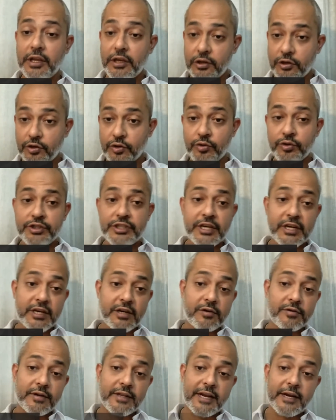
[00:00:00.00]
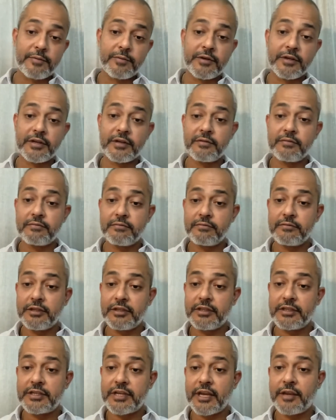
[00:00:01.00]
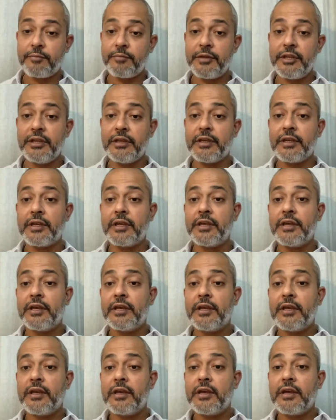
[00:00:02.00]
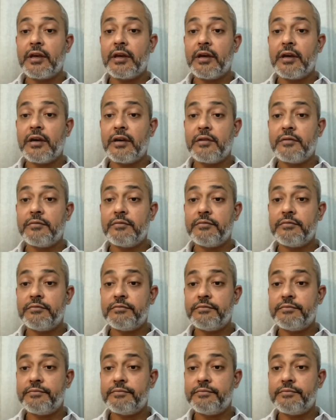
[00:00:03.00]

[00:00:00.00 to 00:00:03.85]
You could check out that one in the time being. Um,